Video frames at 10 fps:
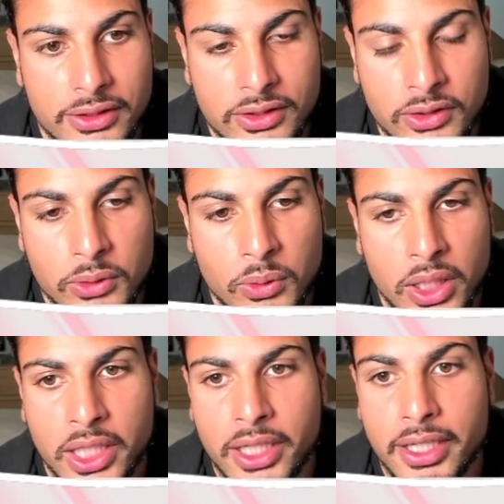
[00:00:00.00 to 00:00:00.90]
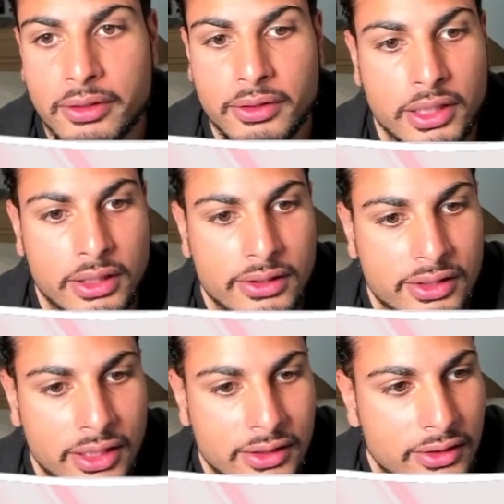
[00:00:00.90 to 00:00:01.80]
this is you hit in the
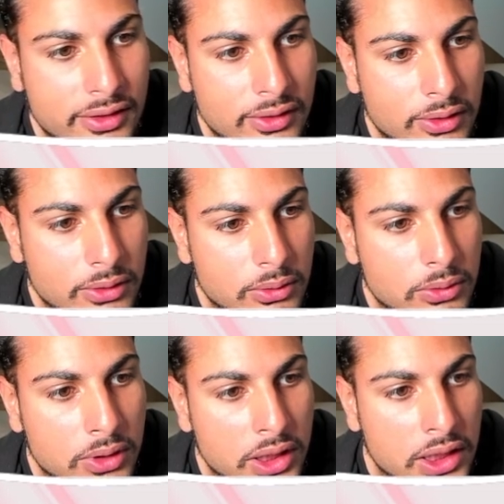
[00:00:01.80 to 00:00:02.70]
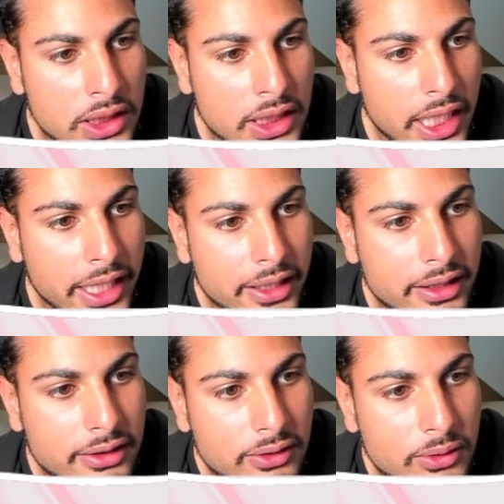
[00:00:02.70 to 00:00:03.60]
settings toggle
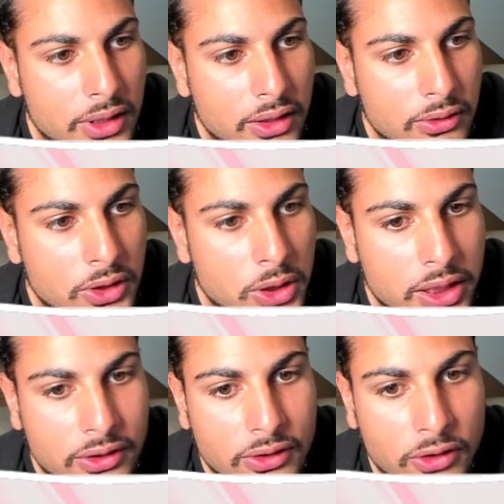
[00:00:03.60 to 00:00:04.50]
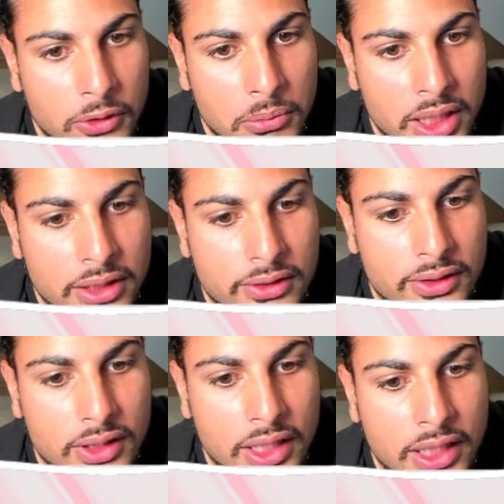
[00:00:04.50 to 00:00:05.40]
and you can go straight to
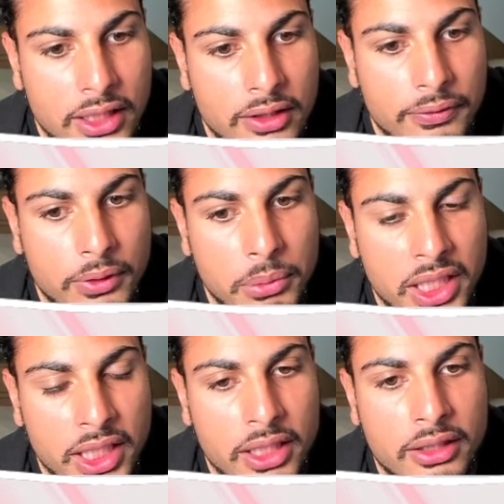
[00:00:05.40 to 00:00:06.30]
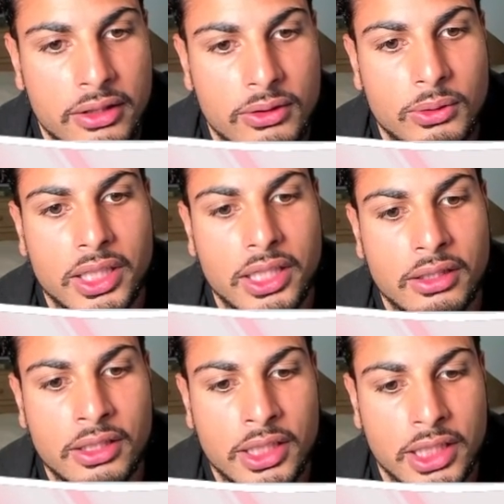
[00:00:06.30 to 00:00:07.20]
domains, and then from here you
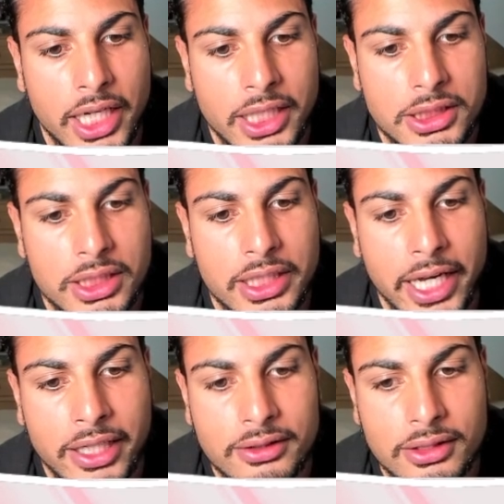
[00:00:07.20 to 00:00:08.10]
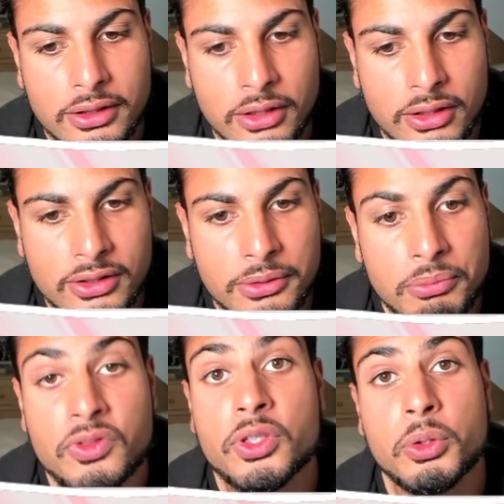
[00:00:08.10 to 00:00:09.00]
can actually add a
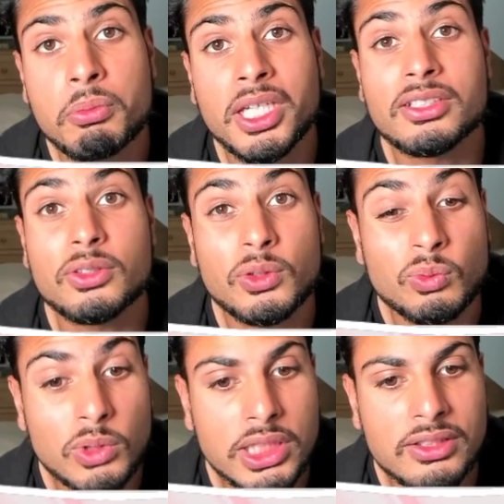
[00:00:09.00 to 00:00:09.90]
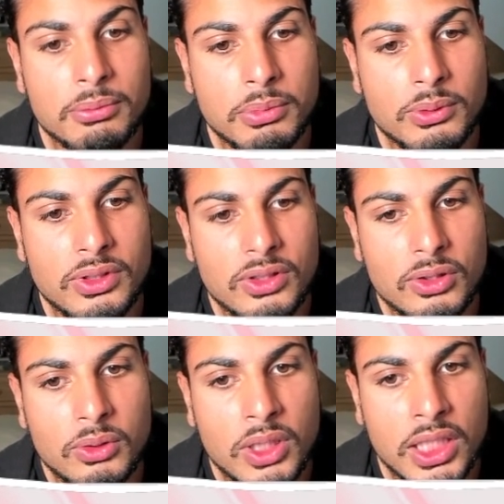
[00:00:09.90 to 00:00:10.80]
custom domain. So it's really simple to
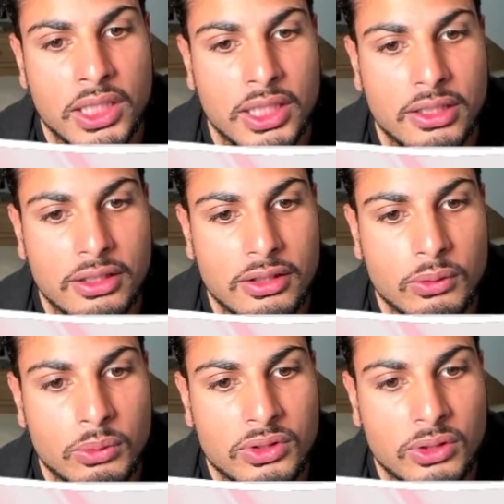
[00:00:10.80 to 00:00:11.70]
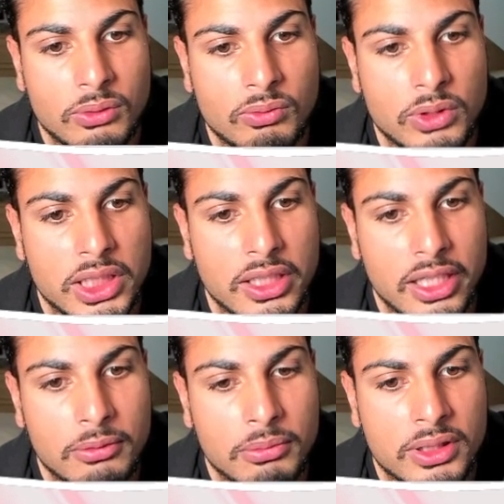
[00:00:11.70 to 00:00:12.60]
do, and you can also
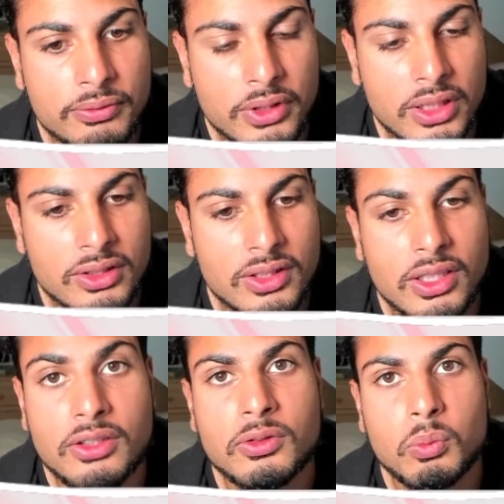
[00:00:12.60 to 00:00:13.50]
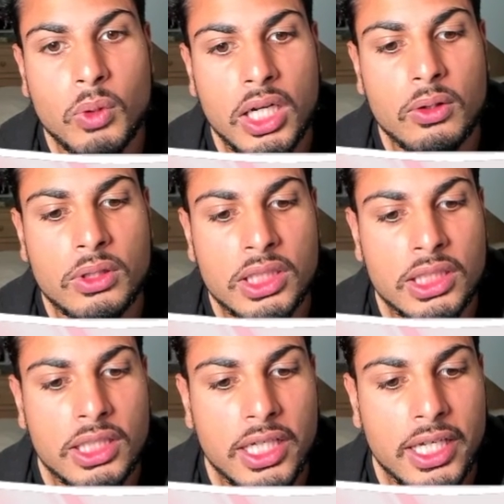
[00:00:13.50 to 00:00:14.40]
rename this as well,
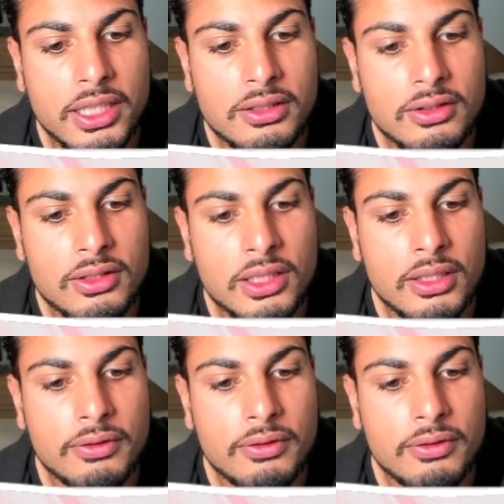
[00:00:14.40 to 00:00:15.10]
and